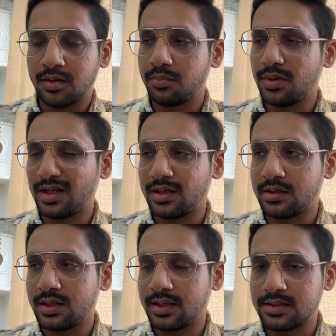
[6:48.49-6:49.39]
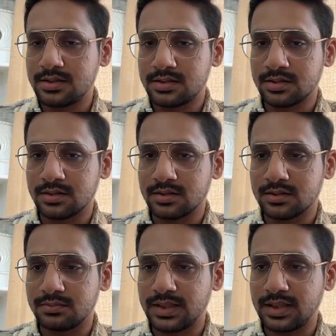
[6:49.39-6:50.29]
but I realized
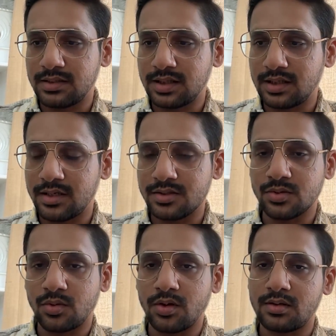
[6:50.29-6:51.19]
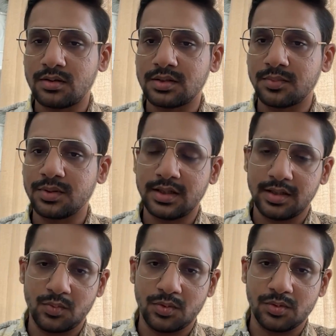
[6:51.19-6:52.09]
that yeah, that is not something that I
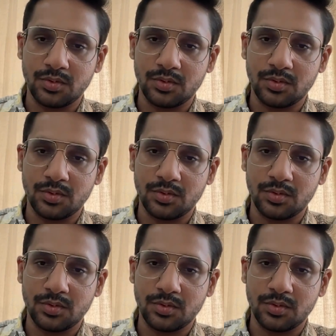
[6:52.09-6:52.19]
want to